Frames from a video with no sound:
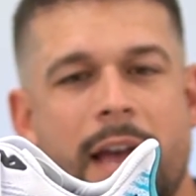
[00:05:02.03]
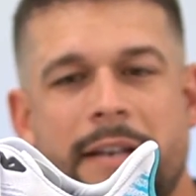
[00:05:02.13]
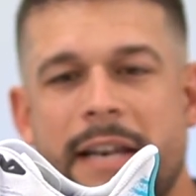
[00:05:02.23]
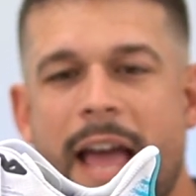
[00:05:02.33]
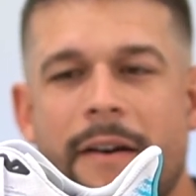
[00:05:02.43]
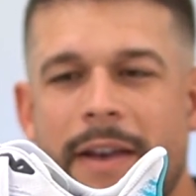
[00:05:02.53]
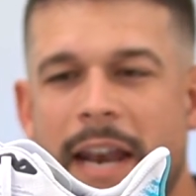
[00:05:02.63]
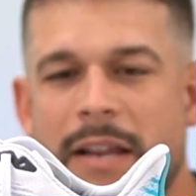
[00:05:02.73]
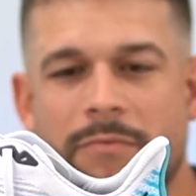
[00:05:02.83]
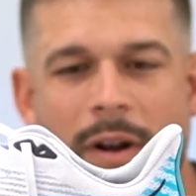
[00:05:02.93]
Didn't have
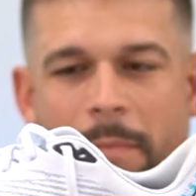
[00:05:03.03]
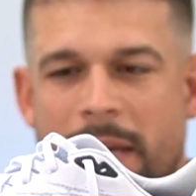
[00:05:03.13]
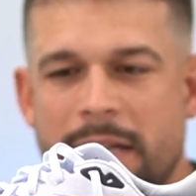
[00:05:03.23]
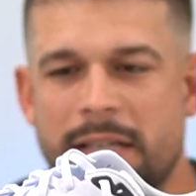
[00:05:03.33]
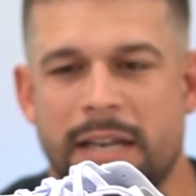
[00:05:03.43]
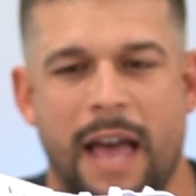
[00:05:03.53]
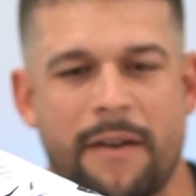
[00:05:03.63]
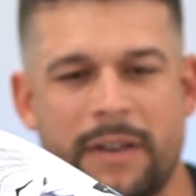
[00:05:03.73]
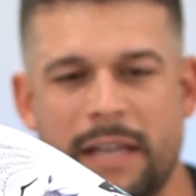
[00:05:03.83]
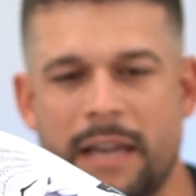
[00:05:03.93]
any rubbing, didn't have any